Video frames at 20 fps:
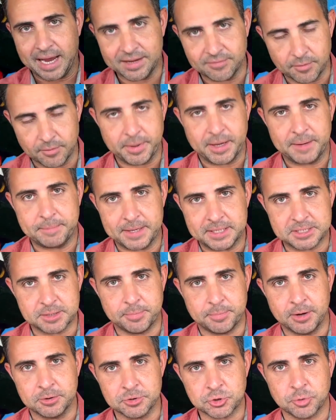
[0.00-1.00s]
of a big piece of
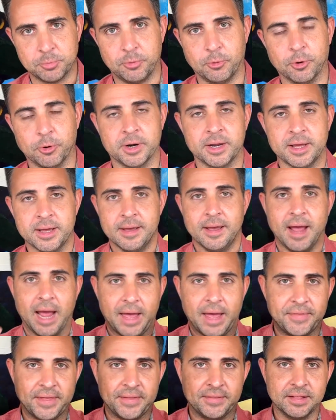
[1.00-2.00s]
poster board and
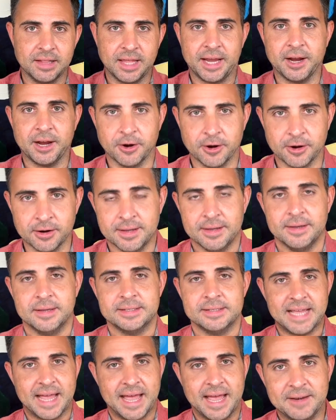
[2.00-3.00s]
then layer
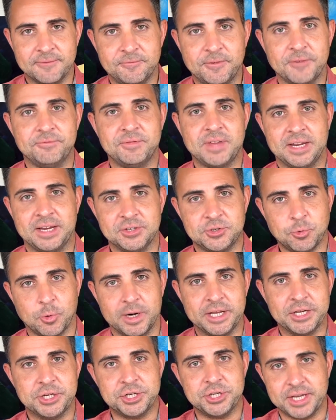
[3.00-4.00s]
10, 15,
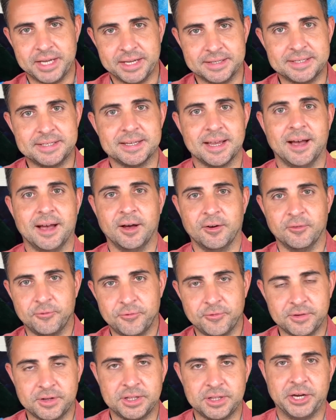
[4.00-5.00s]
20 sheets
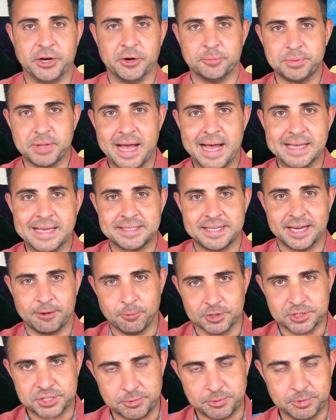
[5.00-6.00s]
of clear plastic where
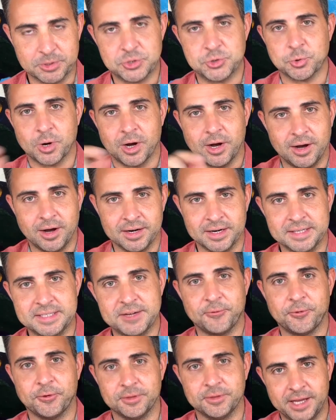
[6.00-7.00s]
she would draw on a
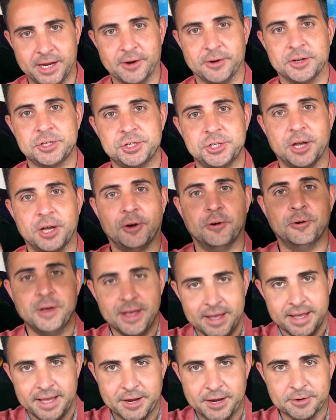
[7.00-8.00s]
different layer to show,
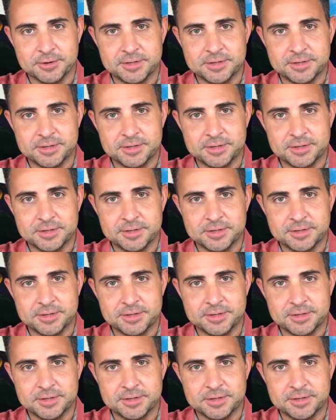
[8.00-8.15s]
here's